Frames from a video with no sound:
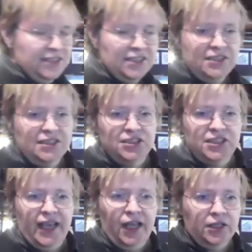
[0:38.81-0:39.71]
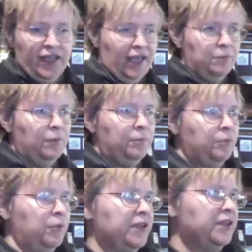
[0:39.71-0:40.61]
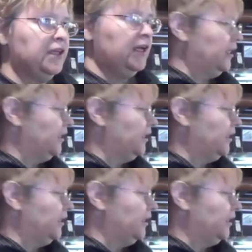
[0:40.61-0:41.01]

assistant Sal came up with